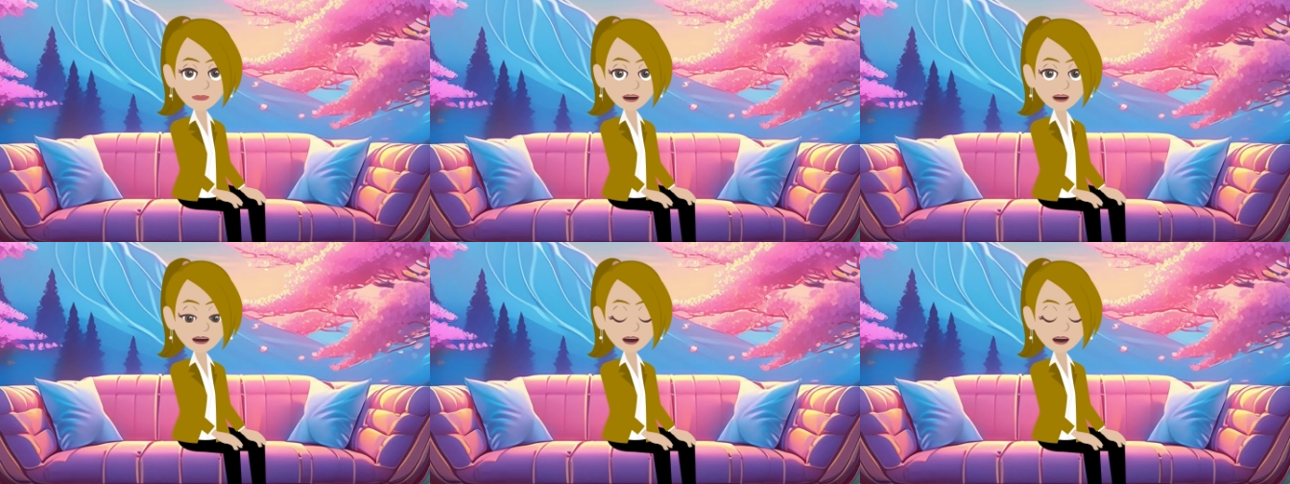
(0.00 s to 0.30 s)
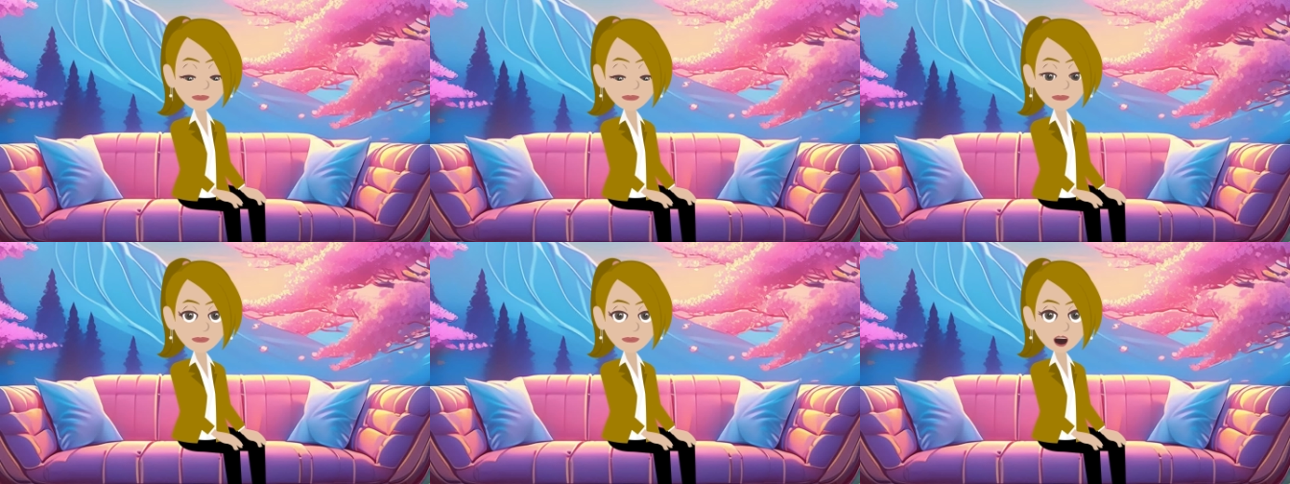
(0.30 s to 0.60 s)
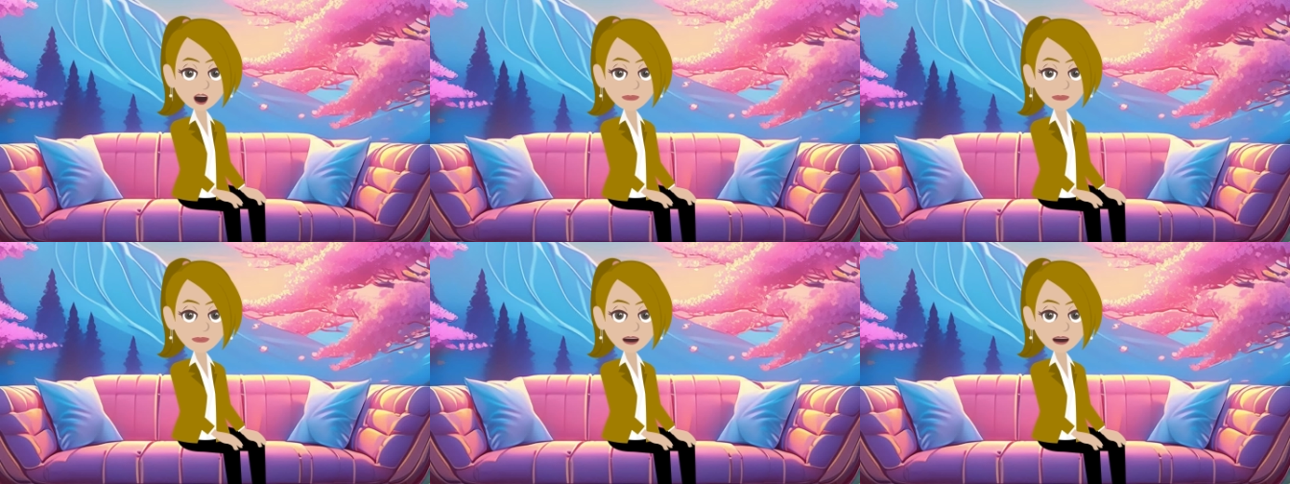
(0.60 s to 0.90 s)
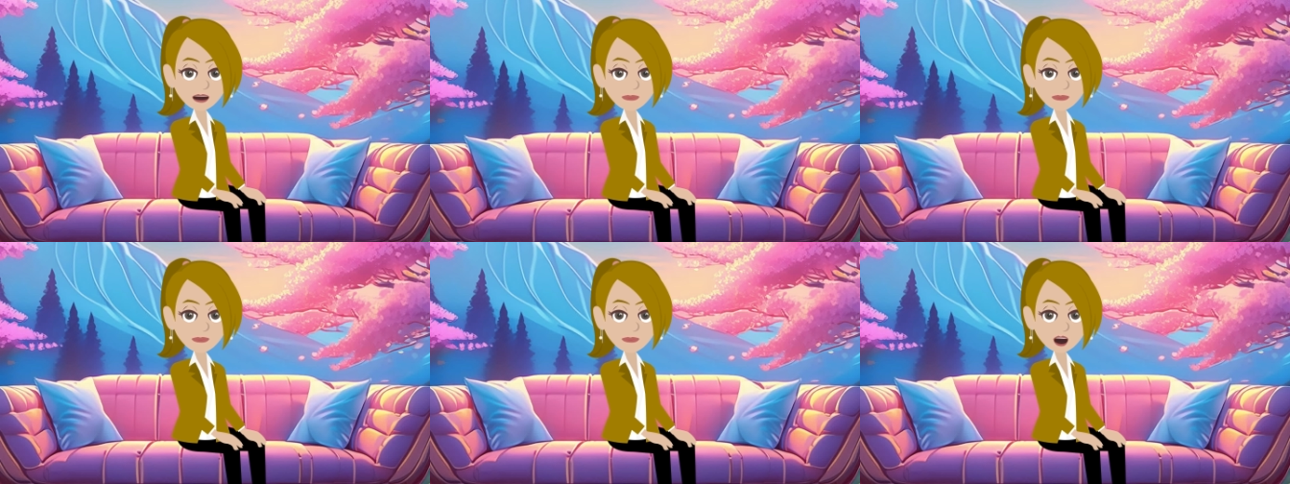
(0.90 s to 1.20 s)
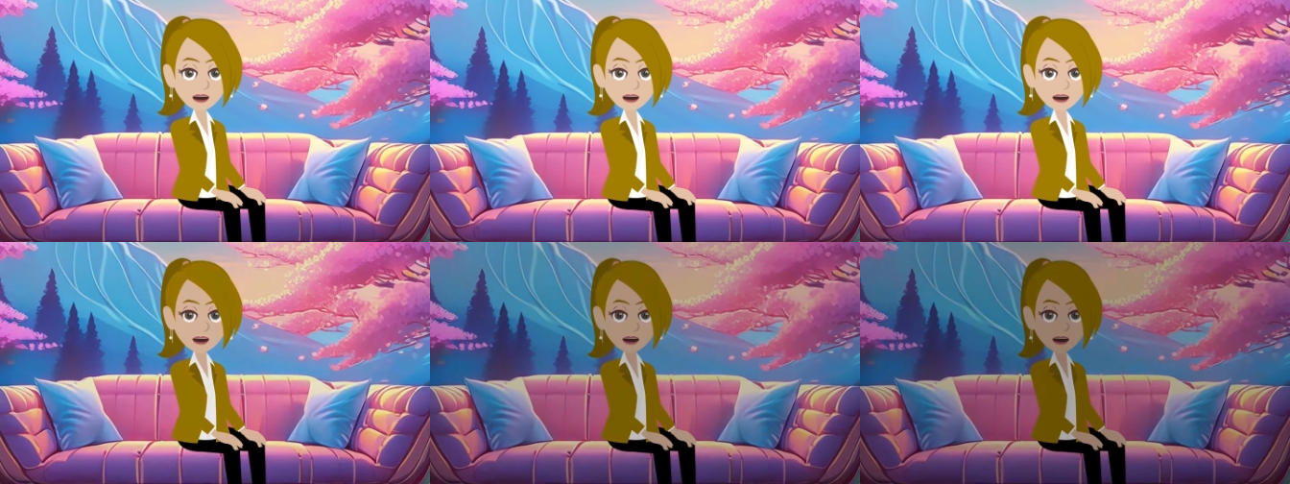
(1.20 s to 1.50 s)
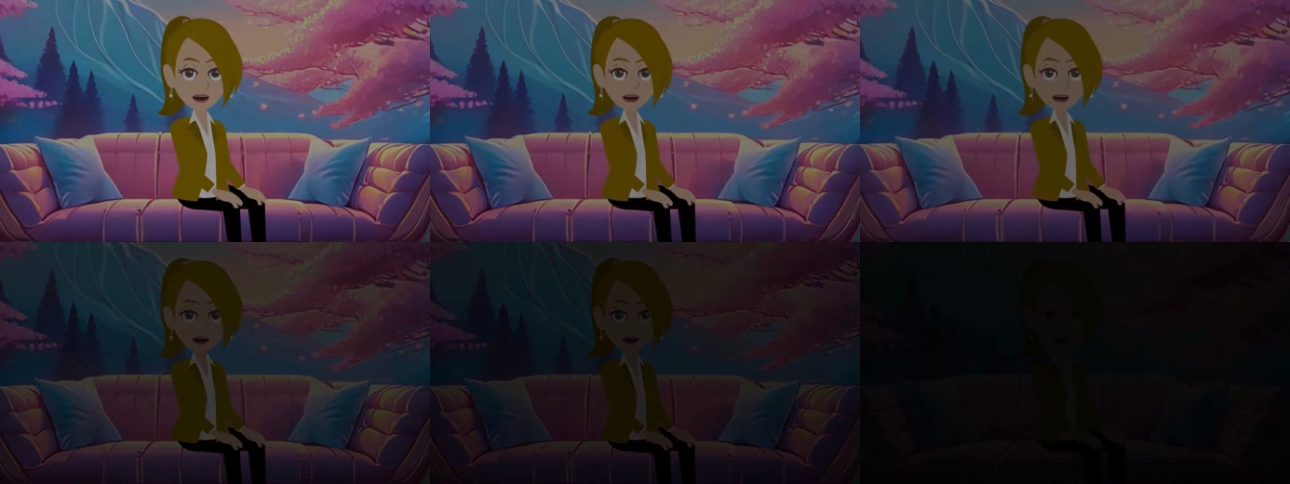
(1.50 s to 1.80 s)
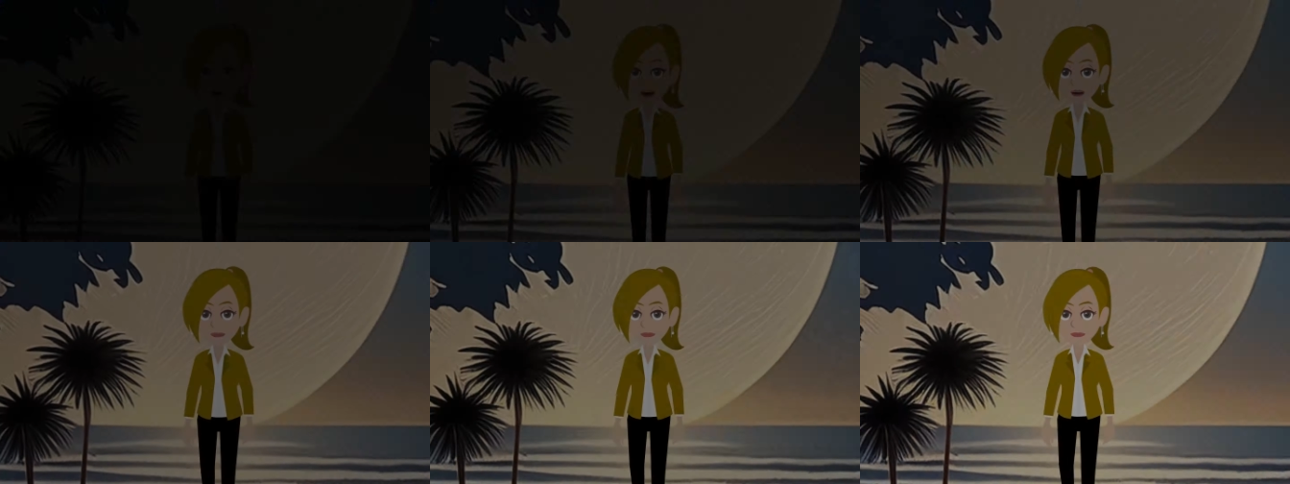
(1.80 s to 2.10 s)
here sifting through
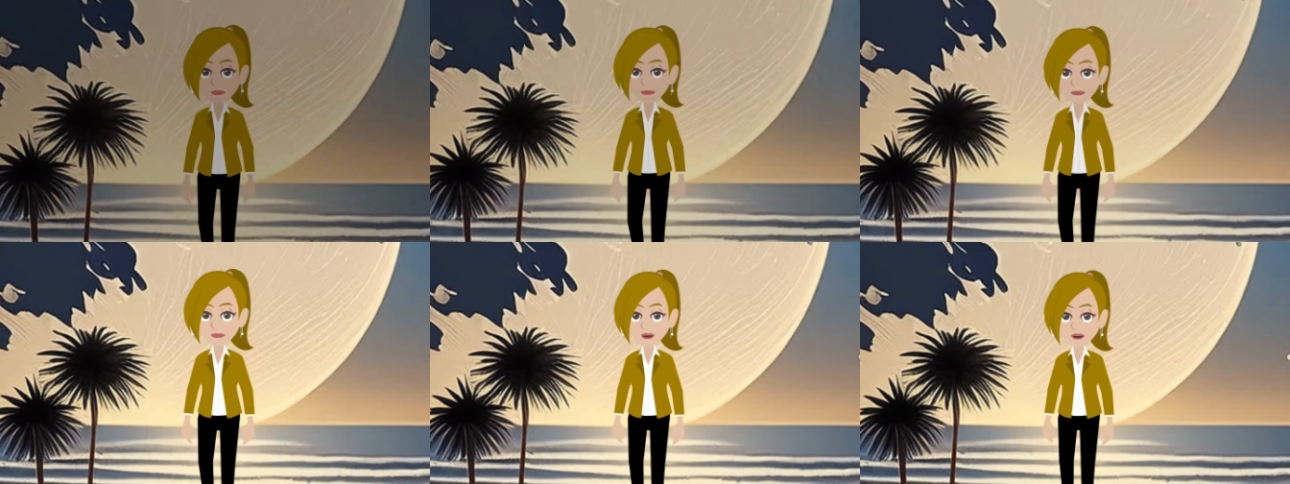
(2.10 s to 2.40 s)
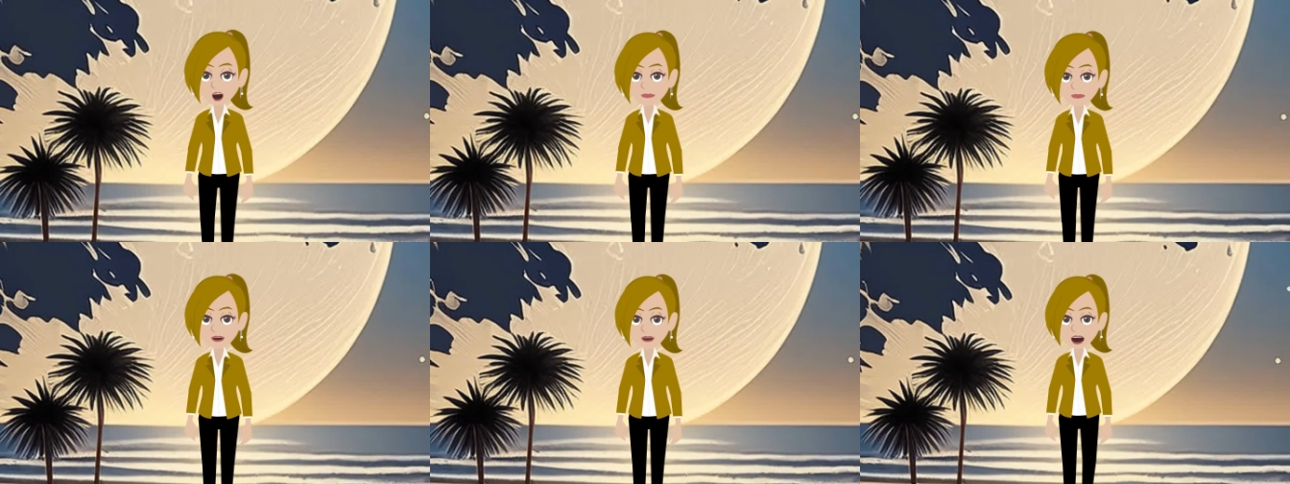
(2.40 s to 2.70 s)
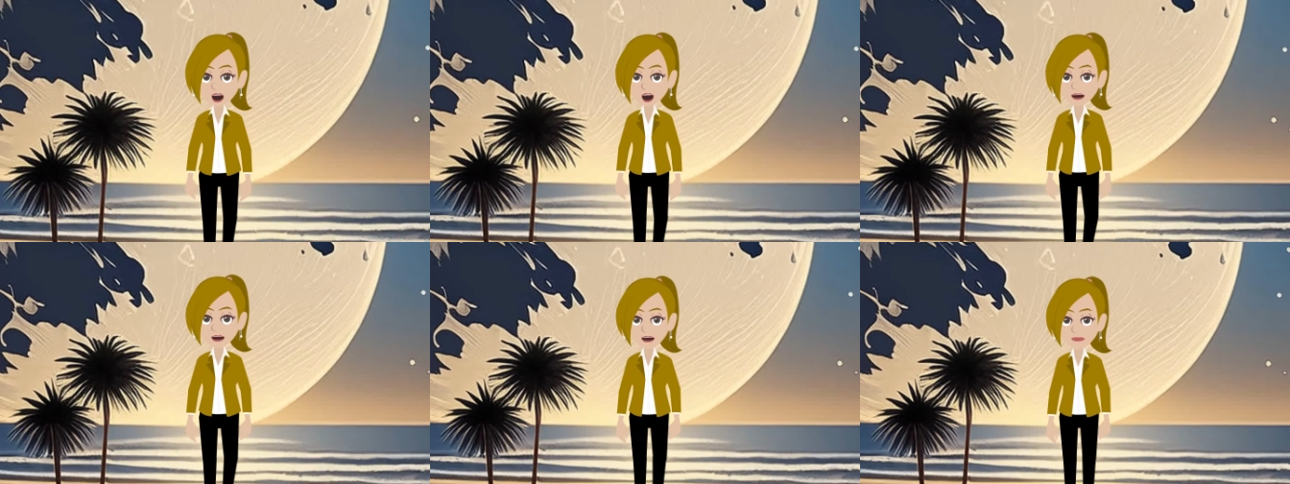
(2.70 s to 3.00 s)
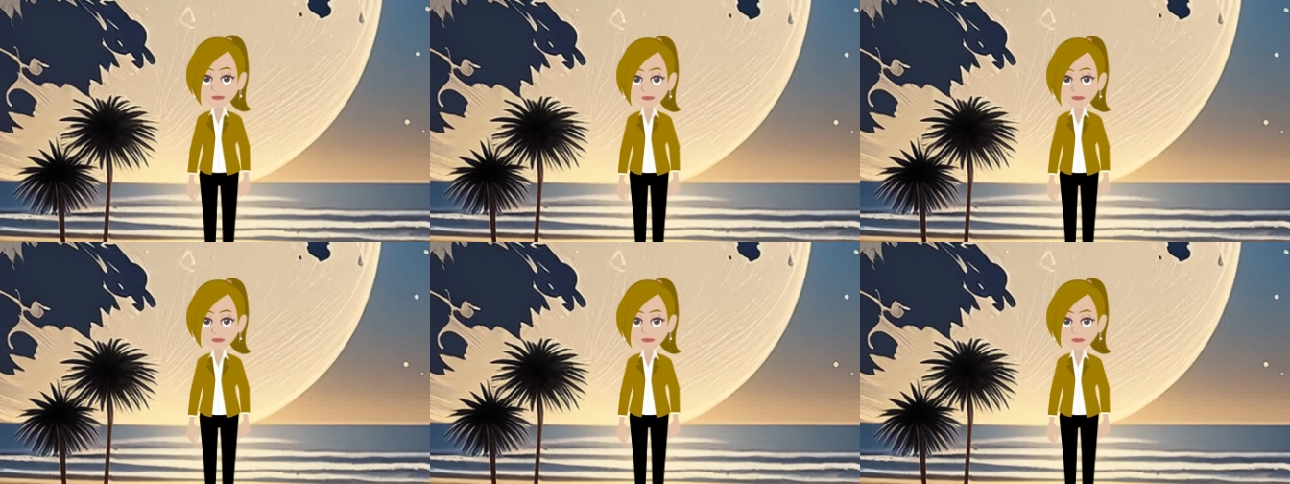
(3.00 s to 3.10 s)
variety and coming